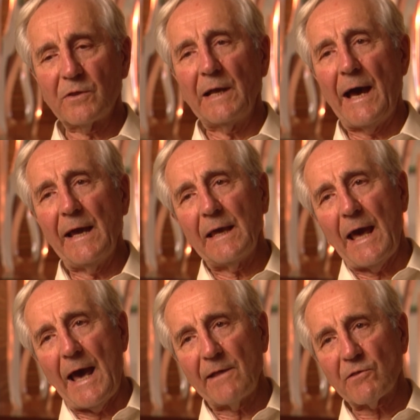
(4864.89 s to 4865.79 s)

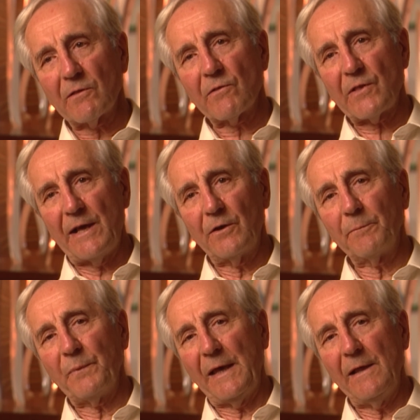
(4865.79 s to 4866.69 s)
die-cast
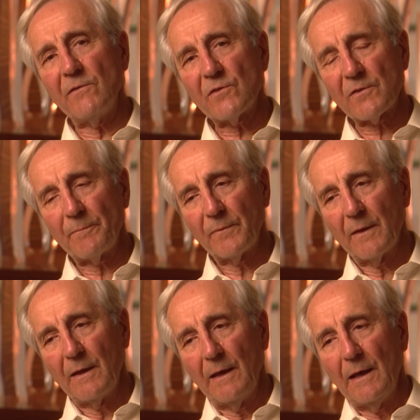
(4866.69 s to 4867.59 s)
centerpiece,
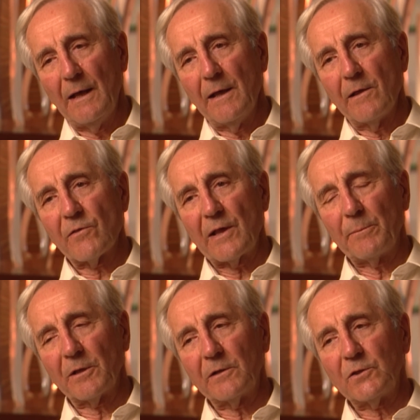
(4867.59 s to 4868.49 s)

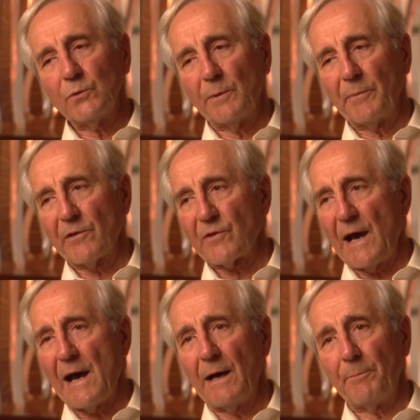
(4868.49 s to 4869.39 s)
similar to a
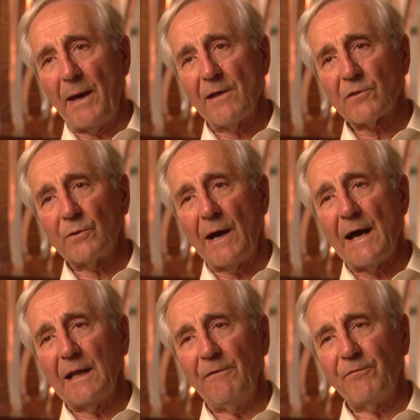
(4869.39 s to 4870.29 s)

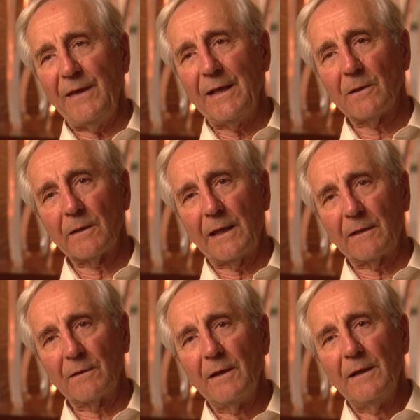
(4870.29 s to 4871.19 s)
Maserati feel
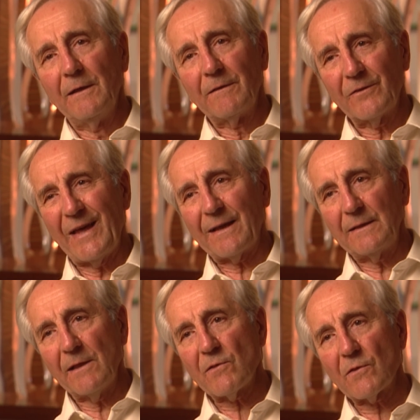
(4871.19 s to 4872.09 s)
in
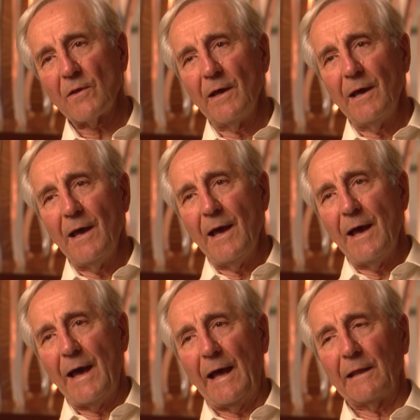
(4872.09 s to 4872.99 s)
thickness,
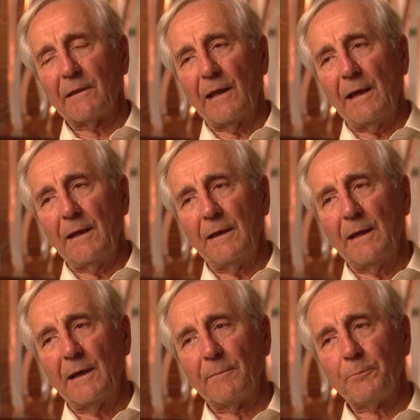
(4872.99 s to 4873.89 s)
and
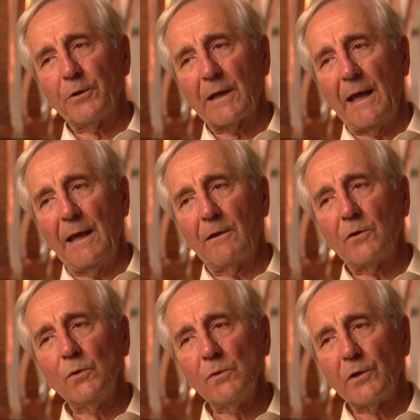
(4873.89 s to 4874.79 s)
they put a
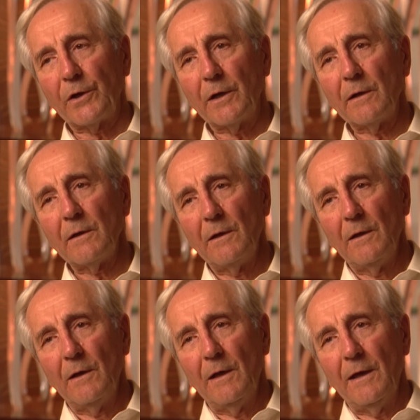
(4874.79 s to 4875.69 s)
Cougar
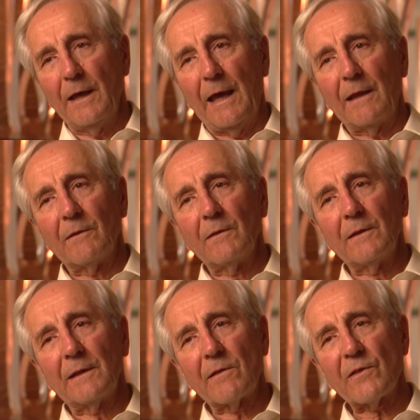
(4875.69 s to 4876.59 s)

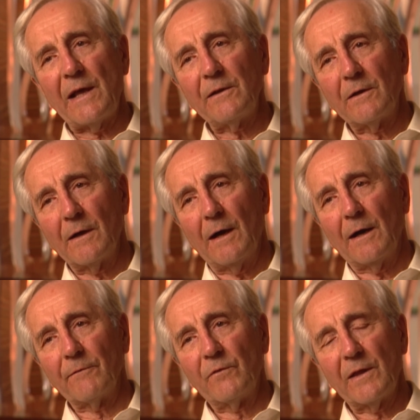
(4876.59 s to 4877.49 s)
in the center
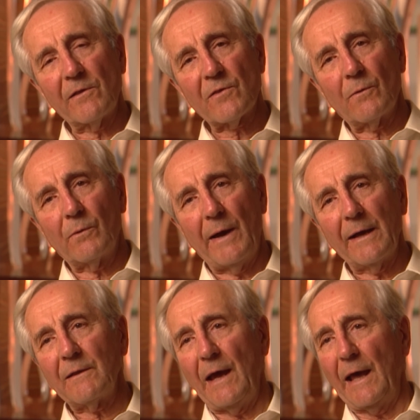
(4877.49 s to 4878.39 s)
of this
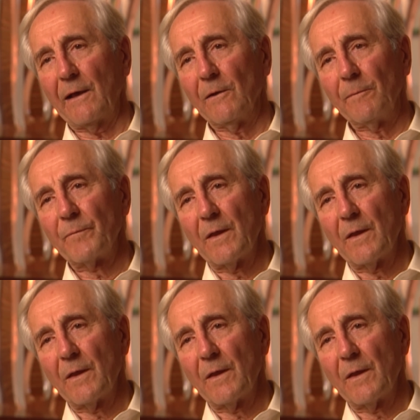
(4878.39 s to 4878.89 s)
rectangle,